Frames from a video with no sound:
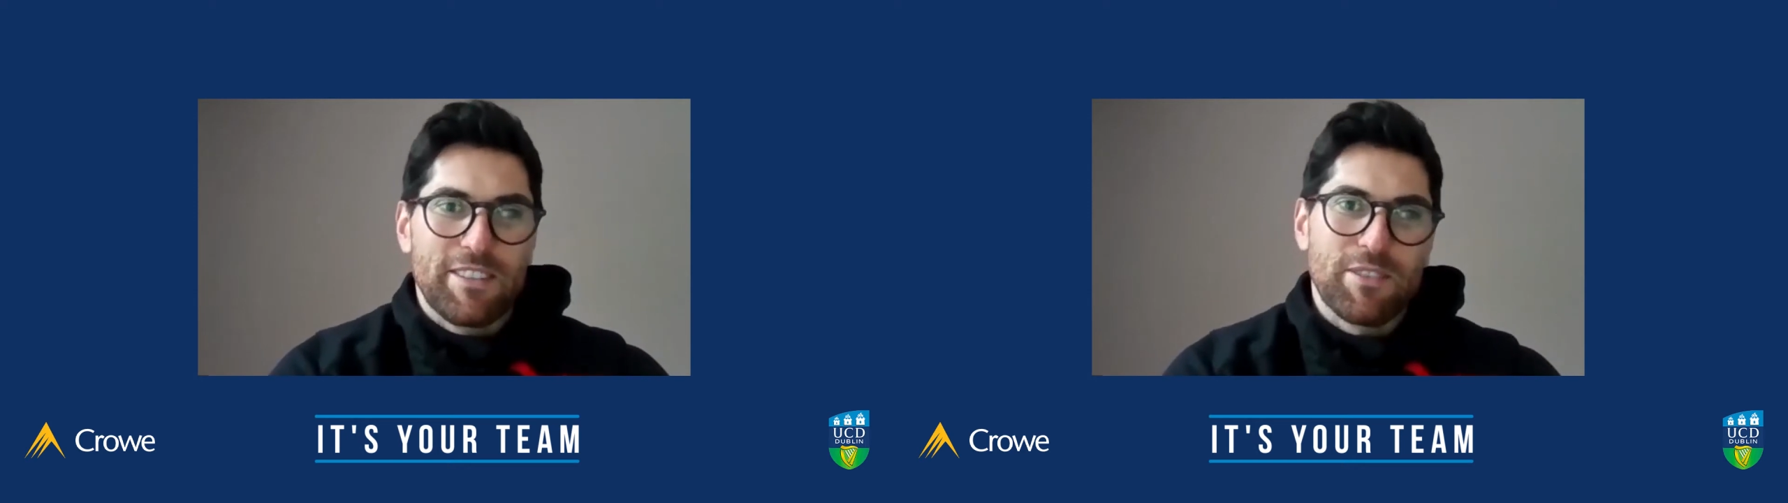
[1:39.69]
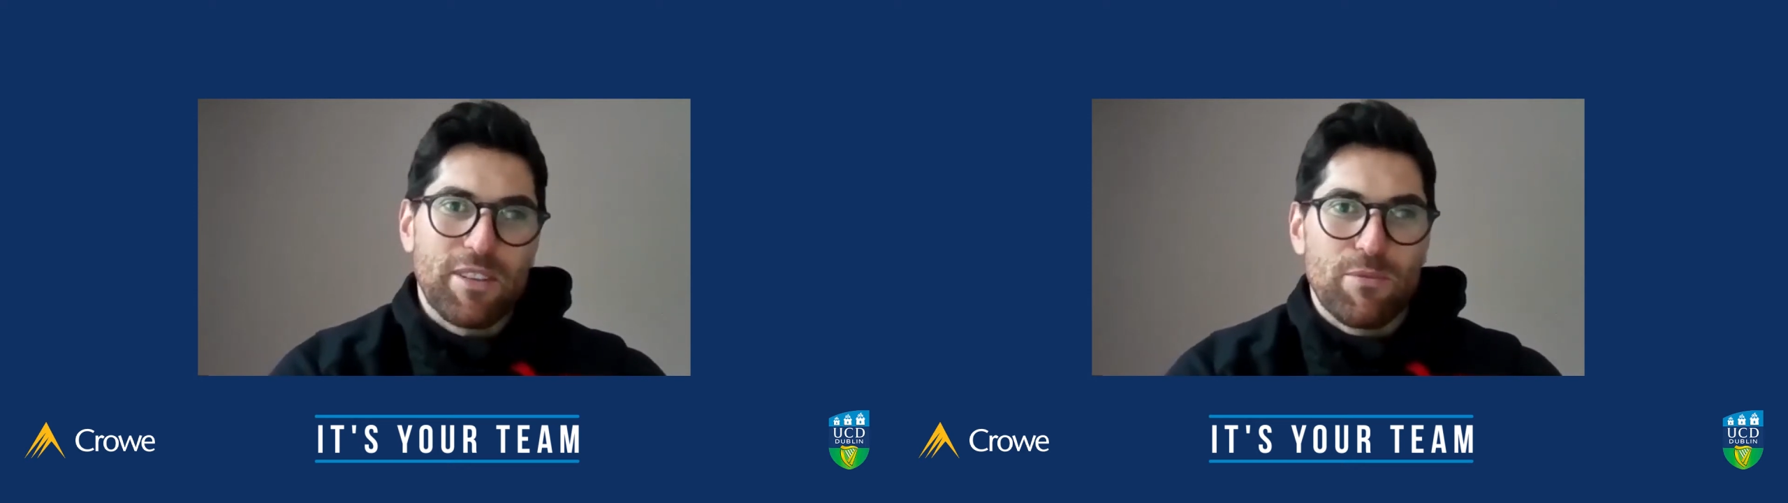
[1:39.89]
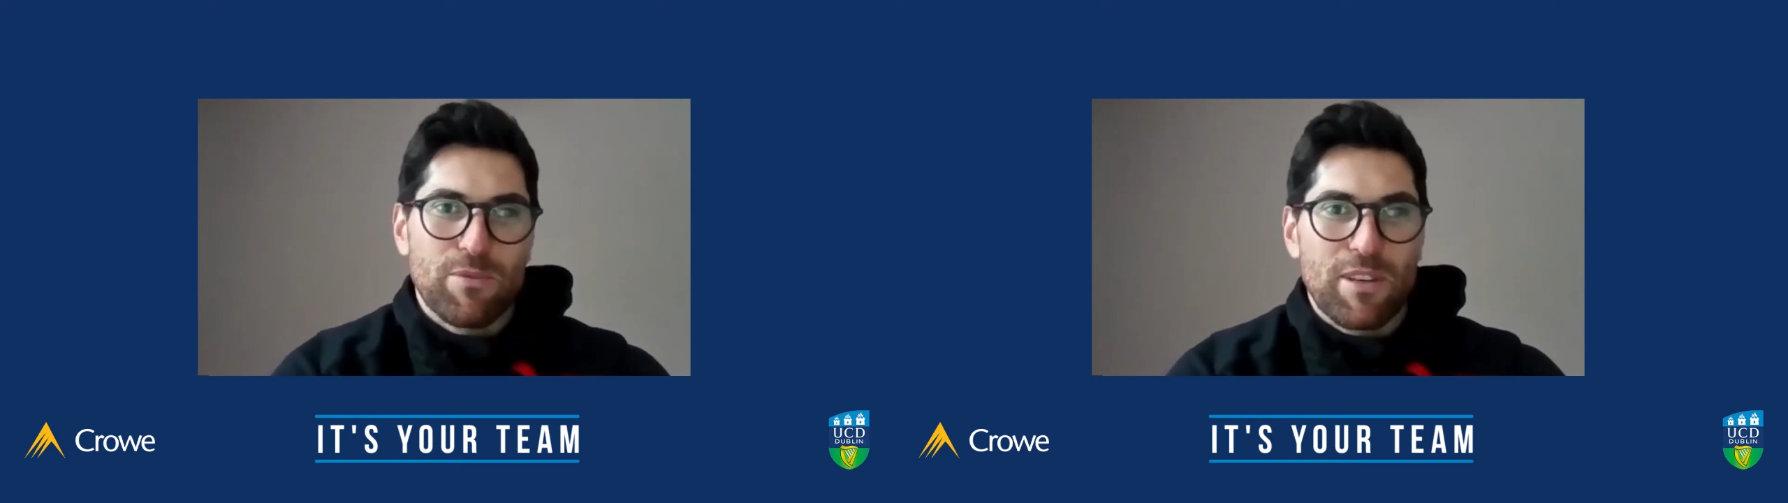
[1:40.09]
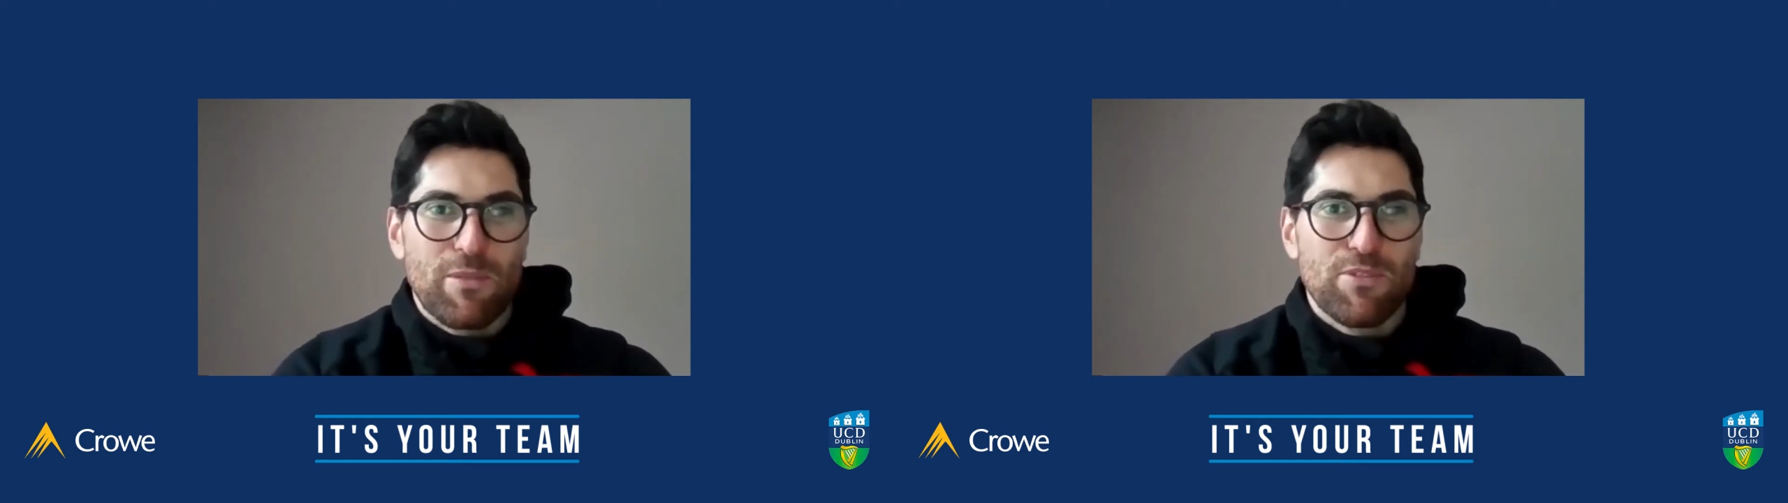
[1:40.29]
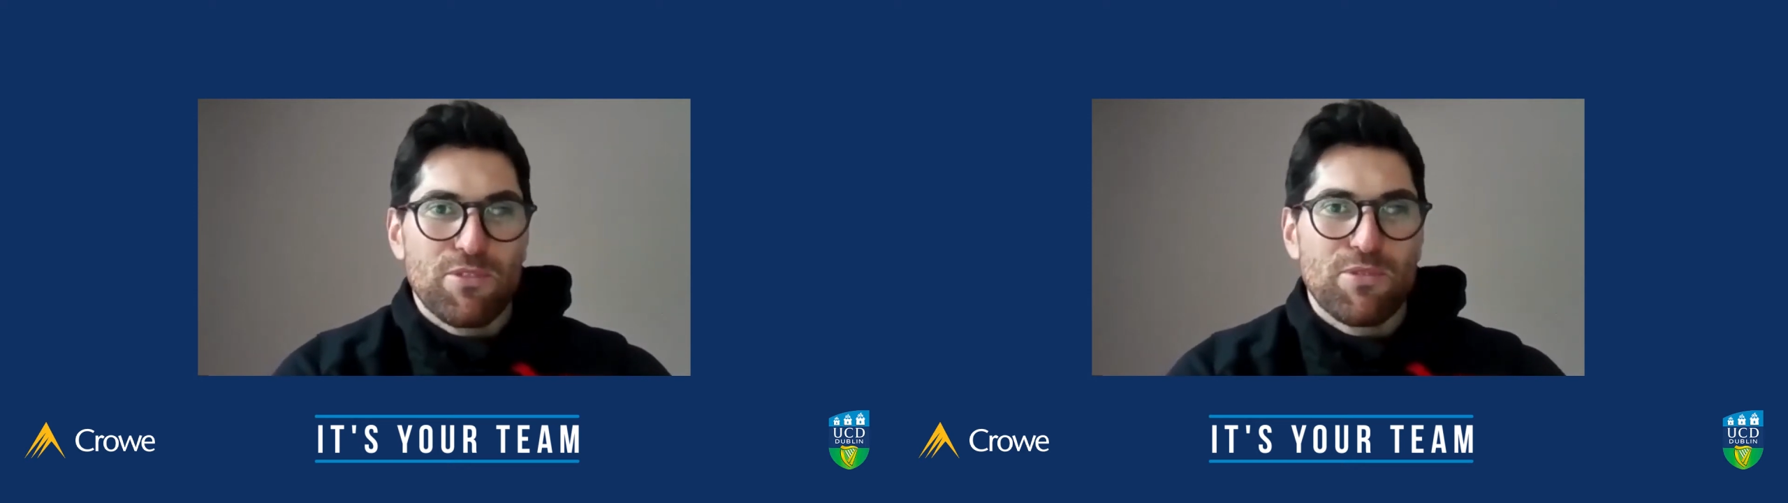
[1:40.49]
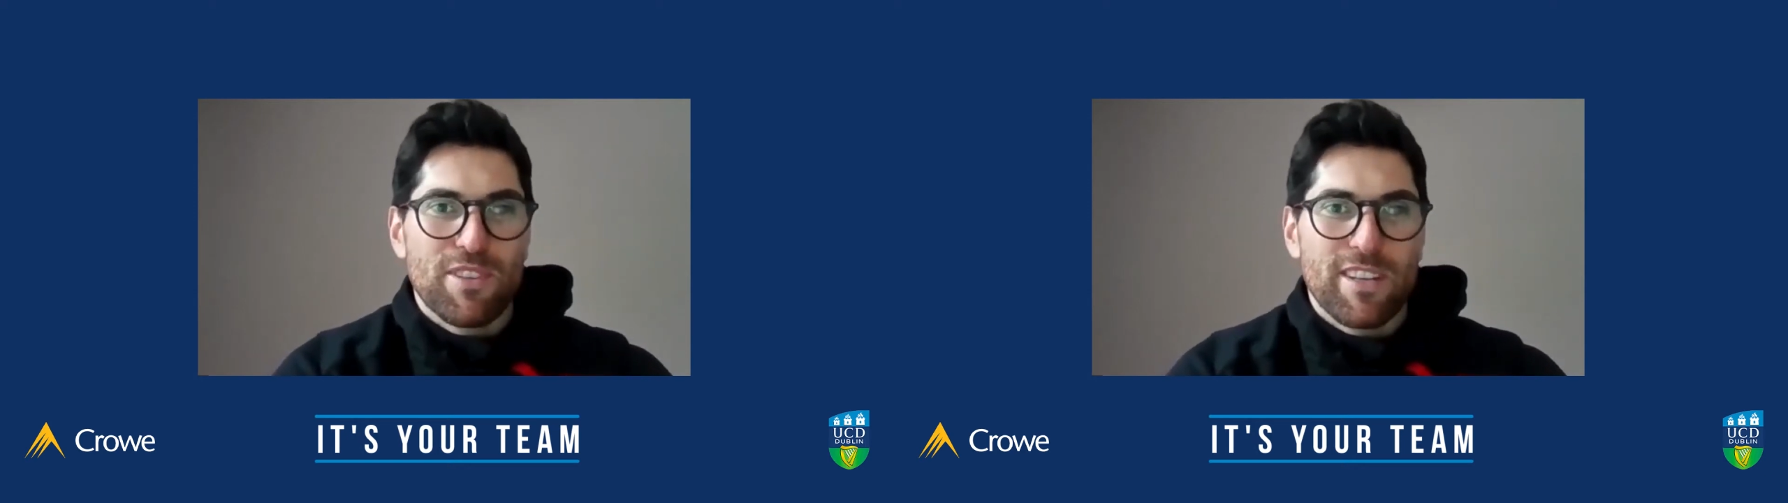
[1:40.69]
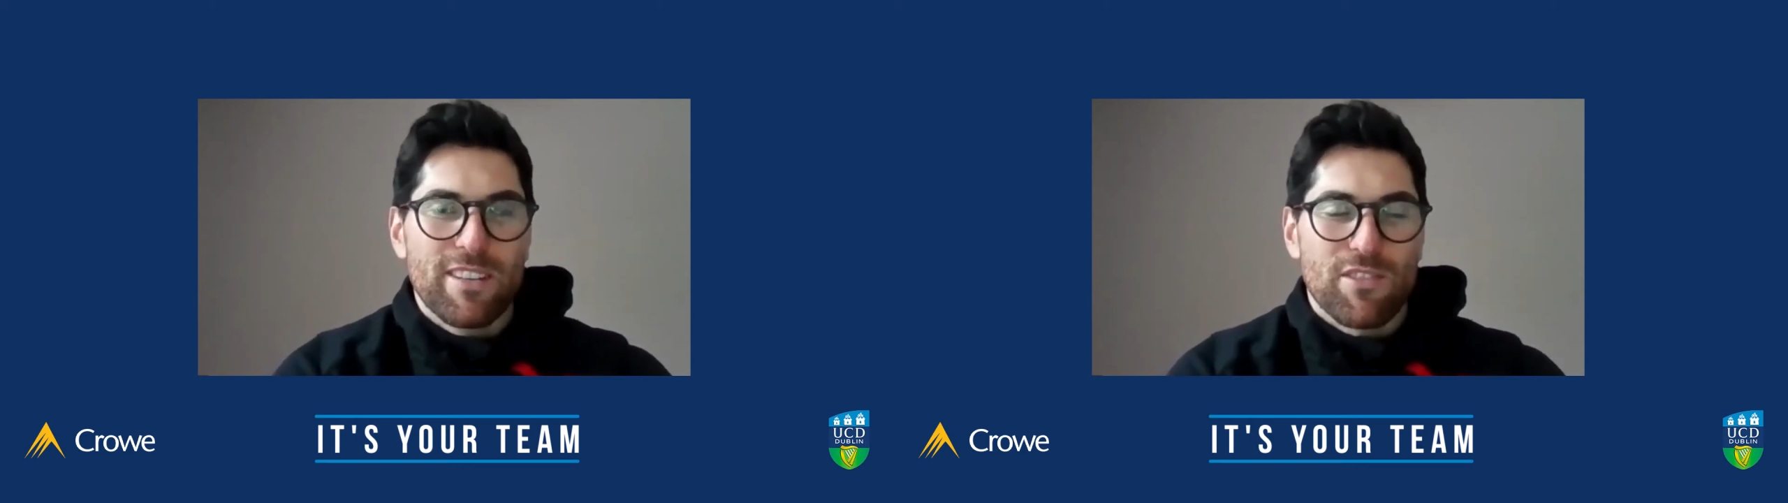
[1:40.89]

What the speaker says: you know, there was UCD.